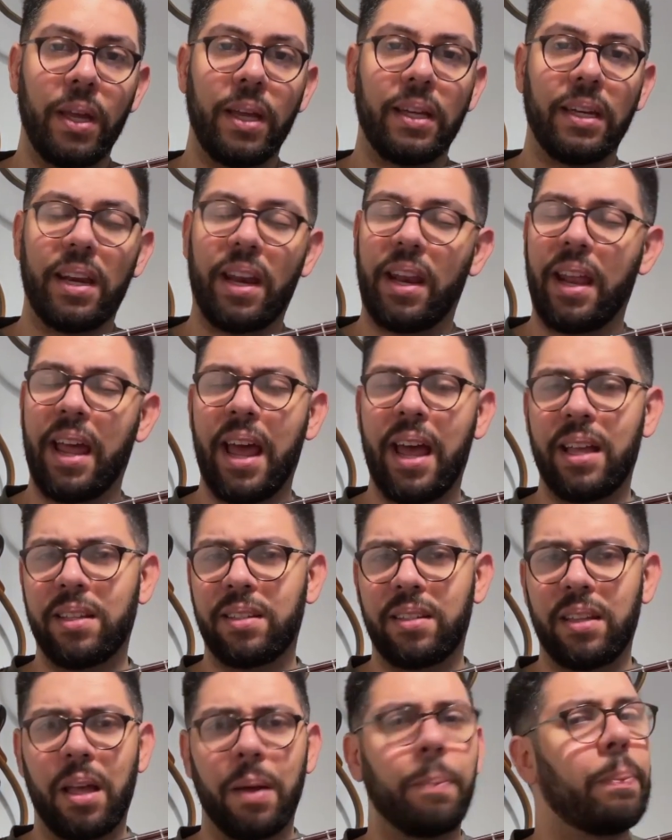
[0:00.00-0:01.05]
That it
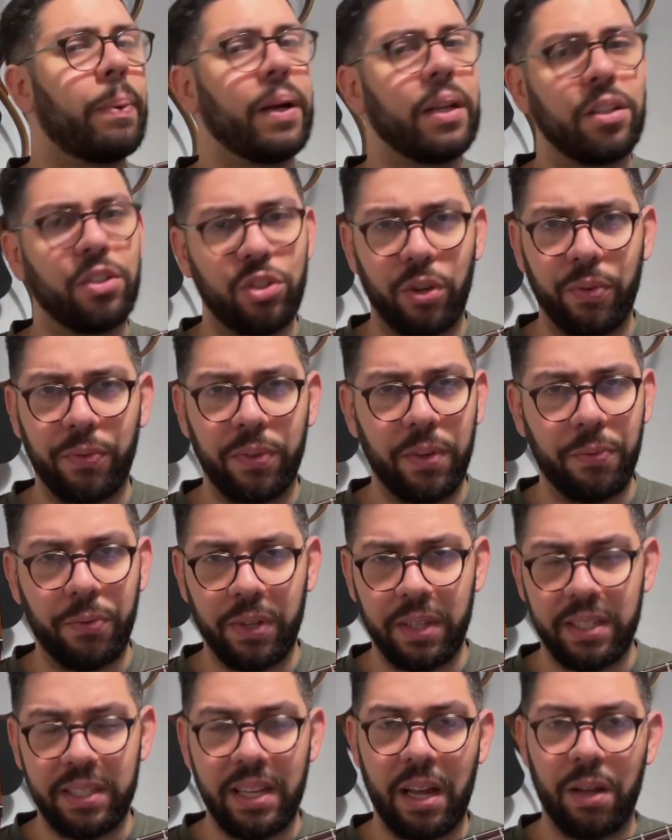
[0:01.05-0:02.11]
has a bunch of
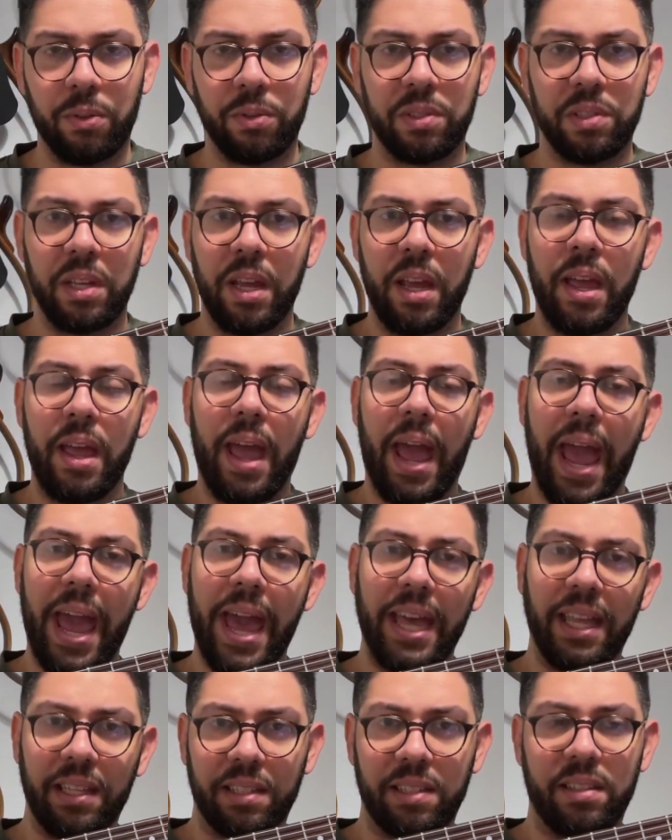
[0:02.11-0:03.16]
different sounds,
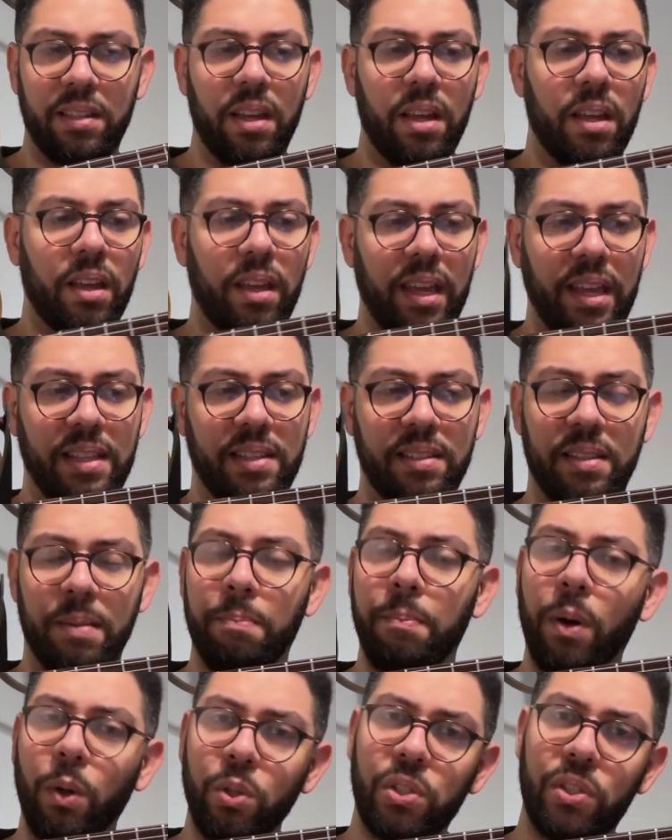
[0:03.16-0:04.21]
and it's the
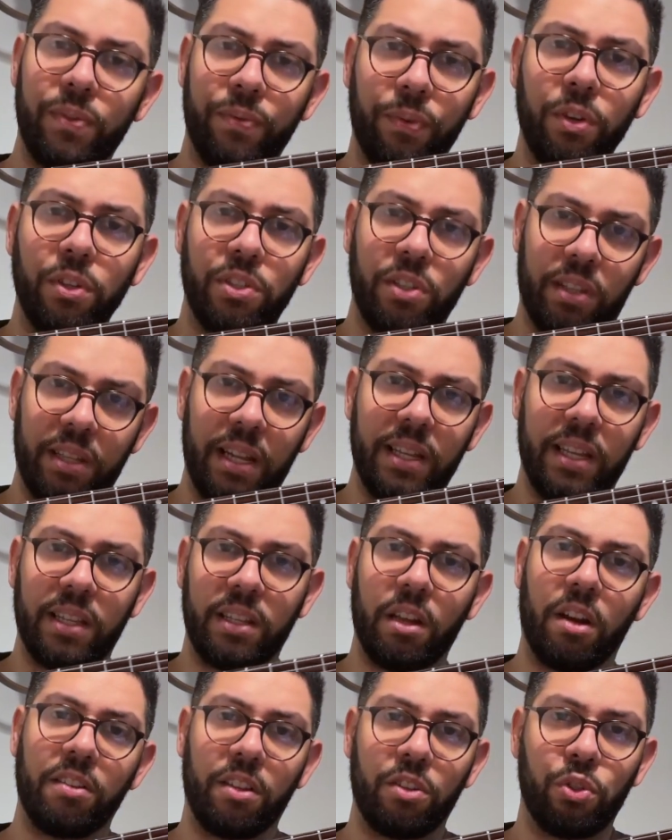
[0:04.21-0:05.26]
most versatile
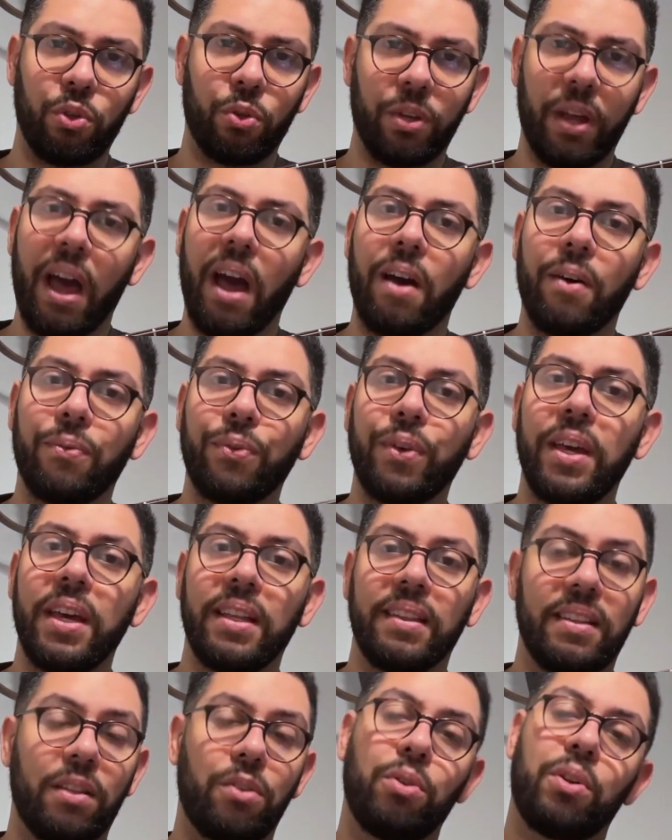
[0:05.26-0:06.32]
guitar that you could have,
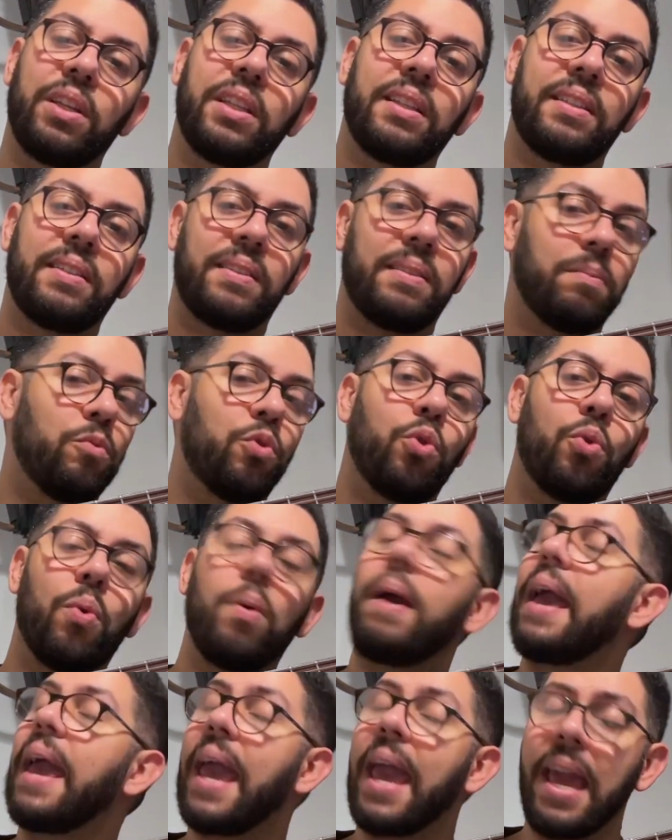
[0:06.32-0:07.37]
that you can do
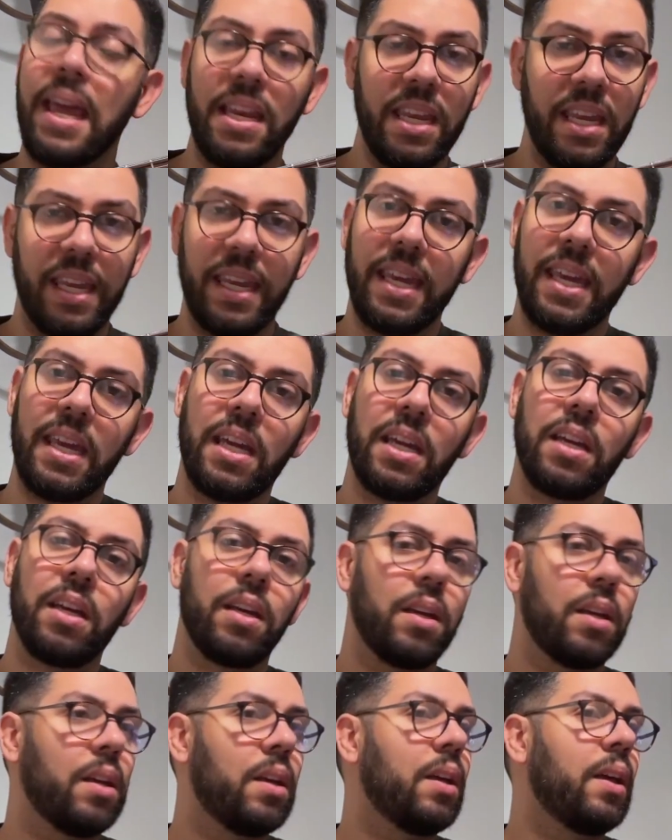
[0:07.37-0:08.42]
any gig,
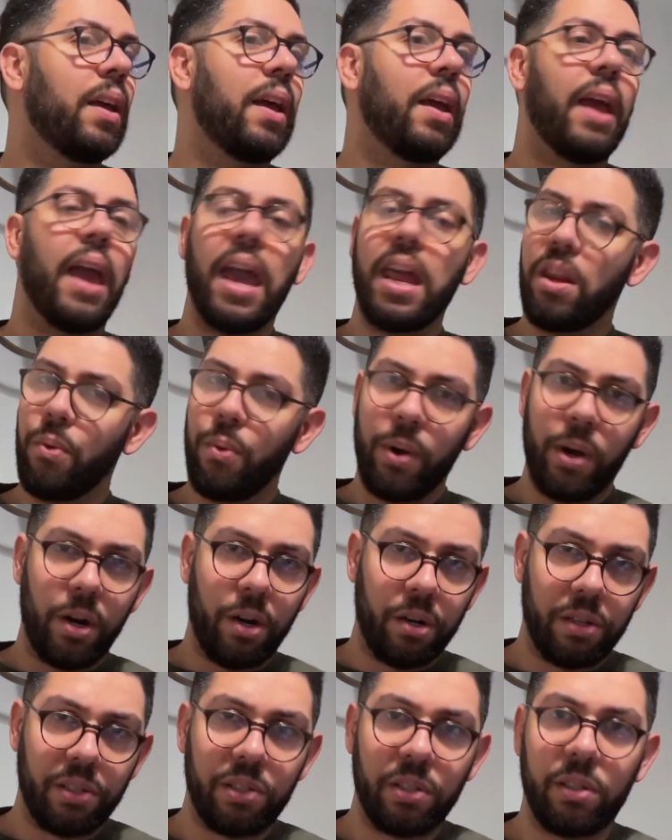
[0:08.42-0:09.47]
any
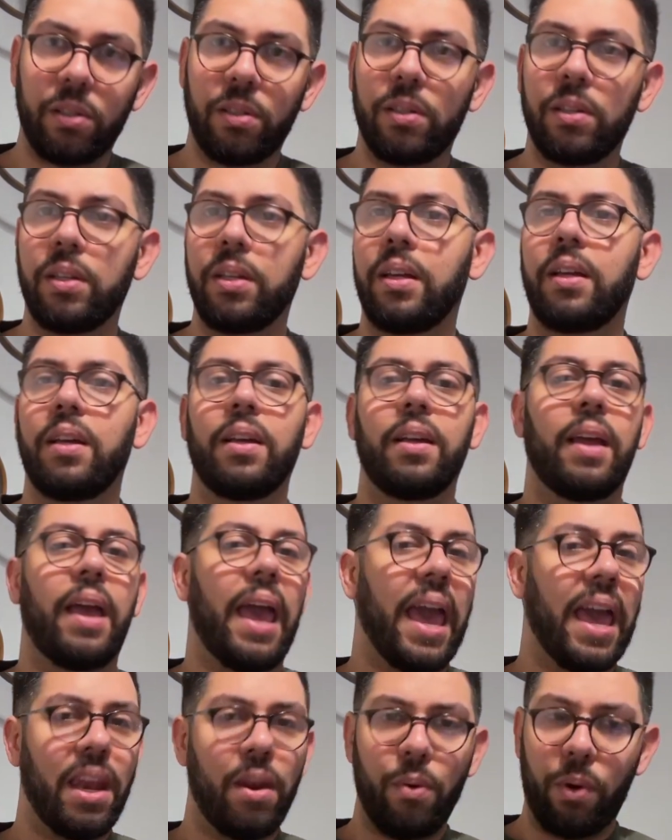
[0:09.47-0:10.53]
rehearsal,
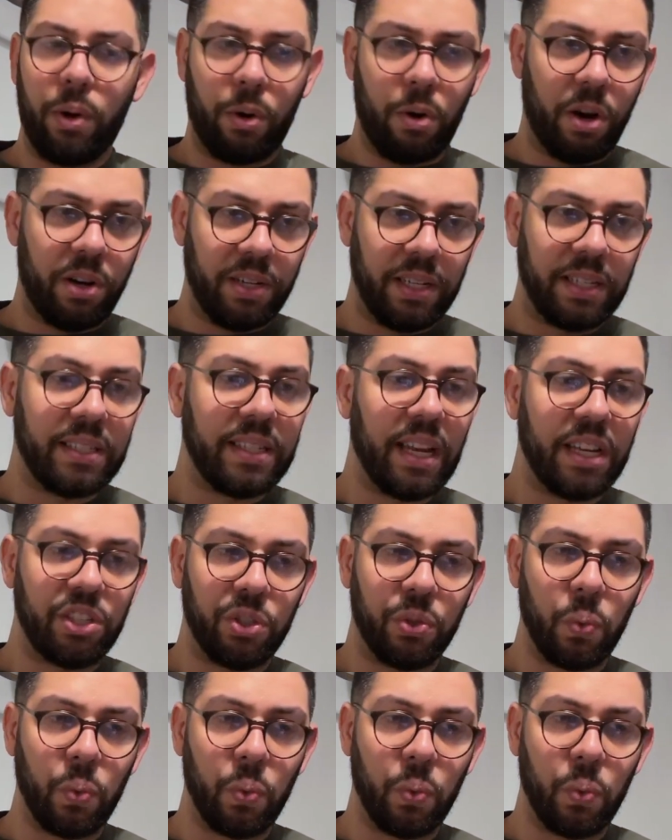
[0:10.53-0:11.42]
any recording session